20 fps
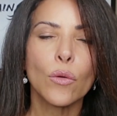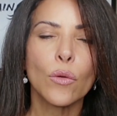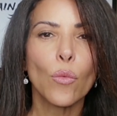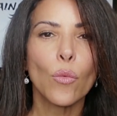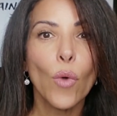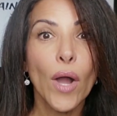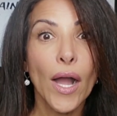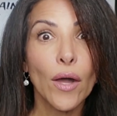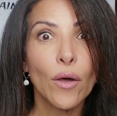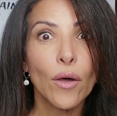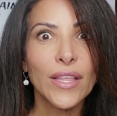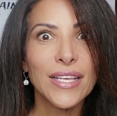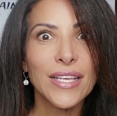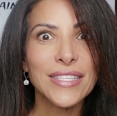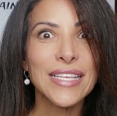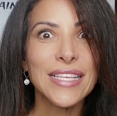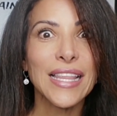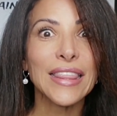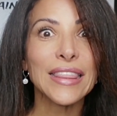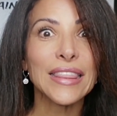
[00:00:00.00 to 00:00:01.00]
Wow,
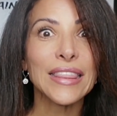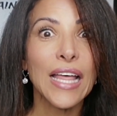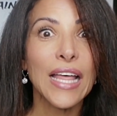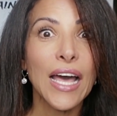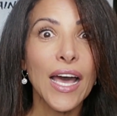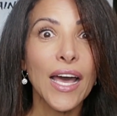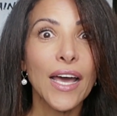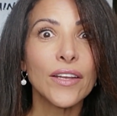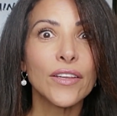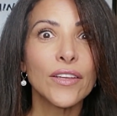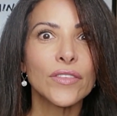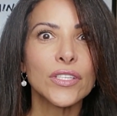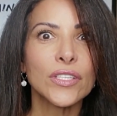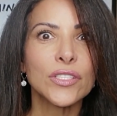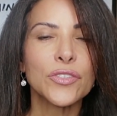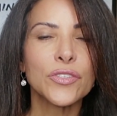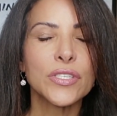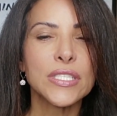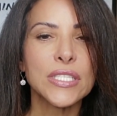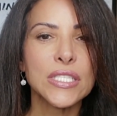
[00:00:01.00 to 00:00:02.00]
that's a lot of
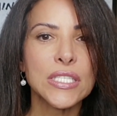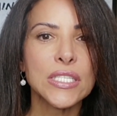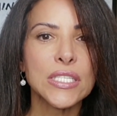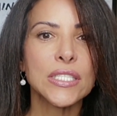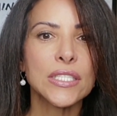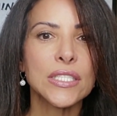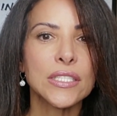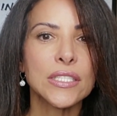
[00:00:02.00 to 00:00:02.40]
interest.